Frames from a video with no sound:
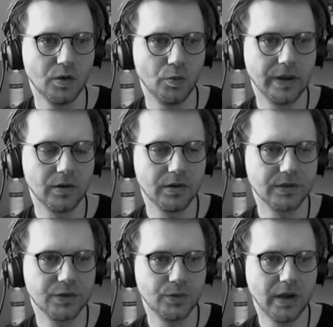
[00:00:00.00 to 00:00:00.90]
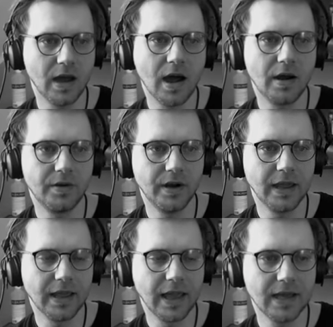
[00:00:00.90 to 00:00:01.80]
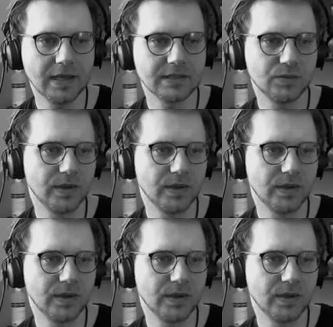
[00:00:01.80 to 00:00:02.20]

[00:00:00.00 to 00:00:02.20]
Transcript: we are going to RAS,